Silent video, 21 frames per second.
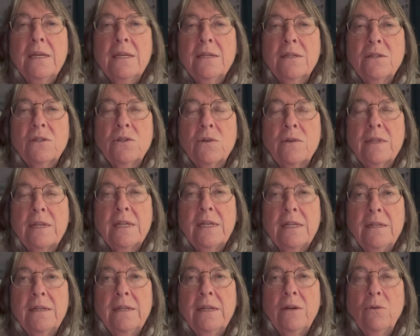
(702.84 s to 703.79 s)
so
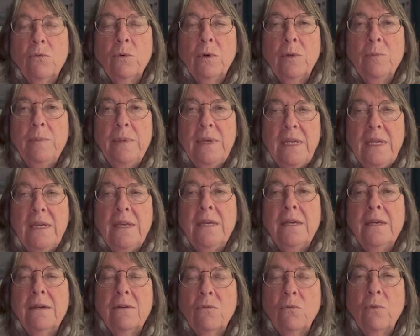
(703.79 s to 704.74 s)
that it will
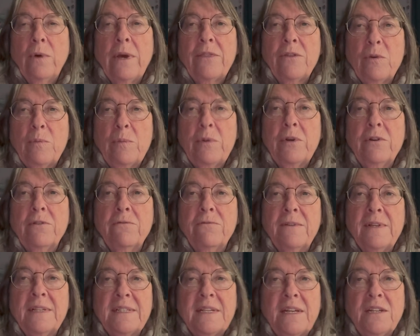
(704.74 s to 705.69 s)
be weatherproof
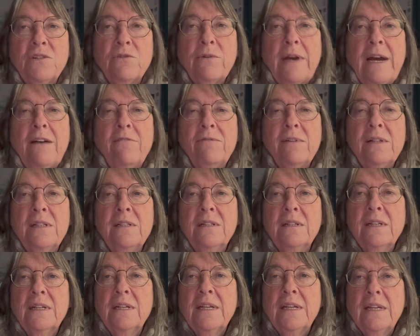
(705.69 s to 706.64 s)
as I travel.
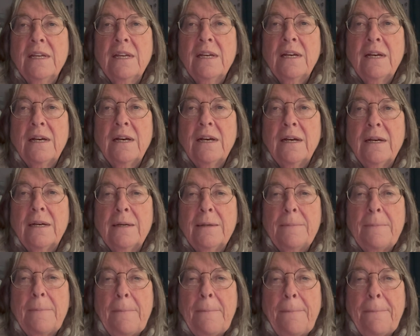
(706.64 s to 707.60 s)

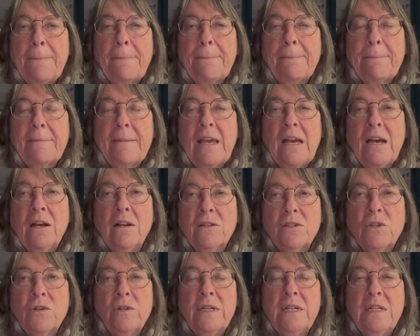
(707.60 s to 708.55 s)
Um, I
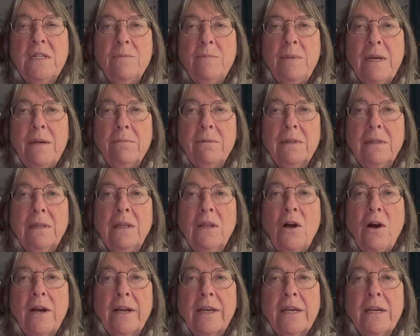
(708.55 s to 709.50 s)
also need to be able to
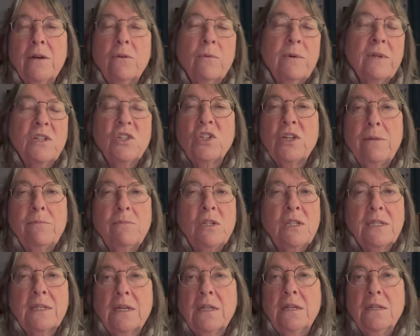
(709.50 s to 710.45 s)
lock it, which I'm
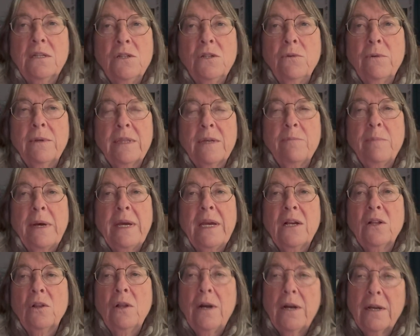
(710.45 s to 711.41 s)
just going to do with a
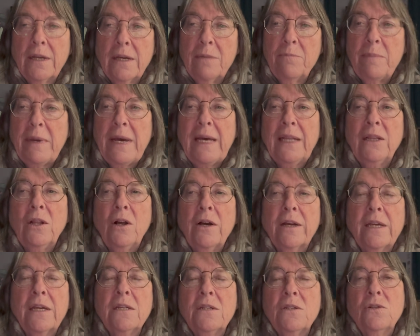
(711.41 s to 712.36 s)
bike lock and
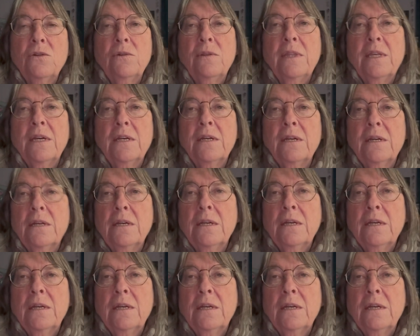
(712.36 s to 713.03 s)
padlock it to the